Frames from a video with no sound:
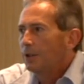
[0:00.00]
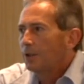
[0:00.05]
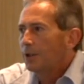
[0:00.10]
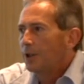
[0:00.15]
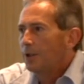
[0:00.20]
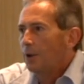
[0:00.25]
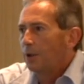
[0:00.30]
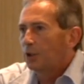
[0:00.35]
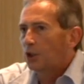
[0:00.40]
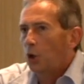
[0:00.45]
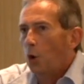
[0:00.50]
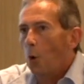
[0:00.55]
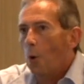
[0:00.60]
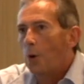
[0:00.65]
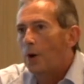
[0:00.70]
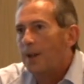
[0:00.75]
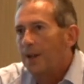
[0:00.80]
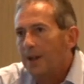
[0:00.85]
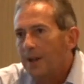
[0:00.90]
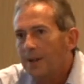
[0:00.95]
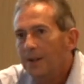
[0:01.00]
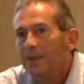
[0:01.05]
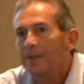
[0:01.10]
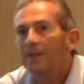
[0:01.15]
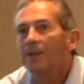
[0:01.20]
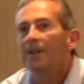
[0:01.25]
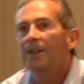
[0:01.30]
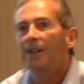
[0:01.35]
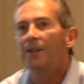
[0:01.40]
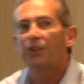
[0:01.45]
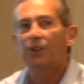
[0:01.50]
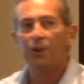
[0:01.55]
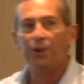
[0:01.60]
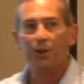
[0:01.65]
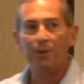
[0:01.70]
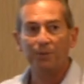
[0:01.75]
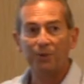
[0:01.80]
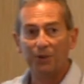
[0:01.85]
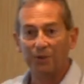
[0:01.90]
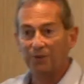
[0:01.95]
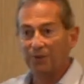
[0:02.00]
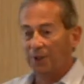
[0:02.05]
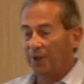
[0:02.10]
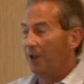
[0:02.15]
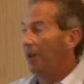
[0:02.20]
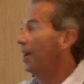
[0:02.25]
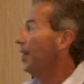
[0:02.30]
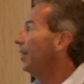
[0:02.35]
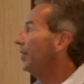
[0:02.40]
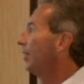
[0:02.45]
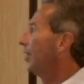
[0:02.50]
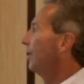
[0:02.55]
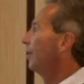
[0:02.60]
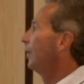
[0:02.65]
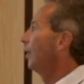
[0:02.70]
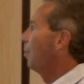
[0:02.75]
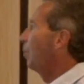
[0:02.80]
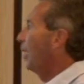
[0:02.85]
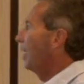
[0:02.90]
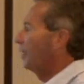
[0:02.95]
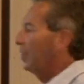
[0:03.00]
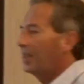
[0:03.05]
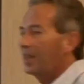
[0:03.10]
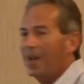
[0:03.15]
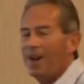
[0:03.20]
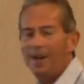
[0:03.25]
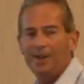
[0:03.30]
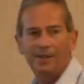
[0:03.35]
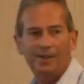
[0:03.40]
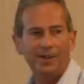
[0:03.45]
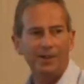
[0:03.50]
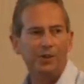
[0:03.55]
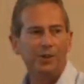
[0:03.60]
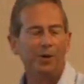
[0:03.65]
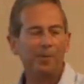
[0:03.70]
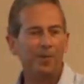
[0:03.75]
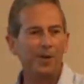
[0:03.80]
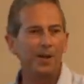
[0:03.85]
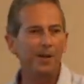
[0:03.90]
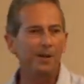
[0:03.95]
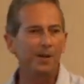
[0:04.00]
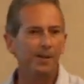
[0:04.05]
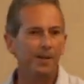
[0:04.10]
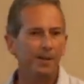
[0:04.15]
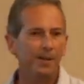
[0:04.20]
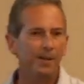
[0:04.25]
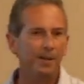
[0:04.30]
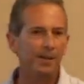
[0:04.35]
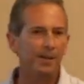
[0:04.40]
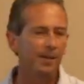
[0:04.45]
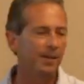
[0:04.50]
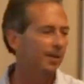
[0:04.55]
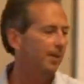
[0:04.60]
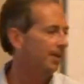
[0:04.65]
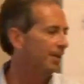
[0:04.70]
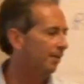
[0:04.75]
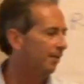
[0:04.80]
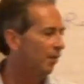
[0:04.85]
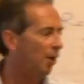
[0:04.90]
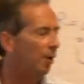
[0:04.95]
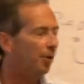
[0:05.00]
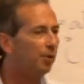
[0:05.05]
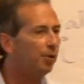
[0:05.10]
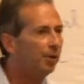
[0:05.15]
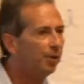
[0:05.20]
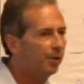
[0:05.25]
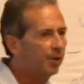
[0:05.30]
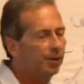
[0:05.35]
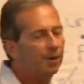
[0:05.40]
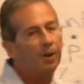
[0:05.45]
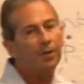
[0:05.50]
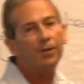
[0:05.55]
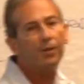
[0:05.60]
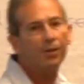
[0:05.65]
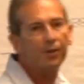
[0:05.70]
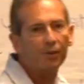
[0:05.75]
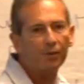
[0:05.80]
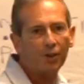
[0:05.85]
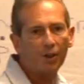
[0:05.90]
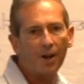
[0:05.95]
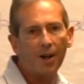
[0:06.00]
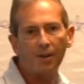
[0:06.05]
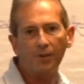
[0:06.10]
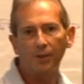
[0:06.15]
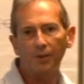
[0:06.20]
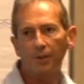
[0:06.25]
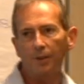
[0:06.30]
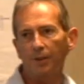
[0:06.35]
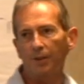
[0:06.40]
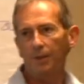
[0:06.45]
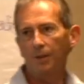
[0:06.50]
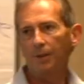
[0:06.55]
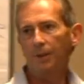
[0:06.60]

So you're not talking, in terms of the practicalities of it, of hundreds and hundreds of shares.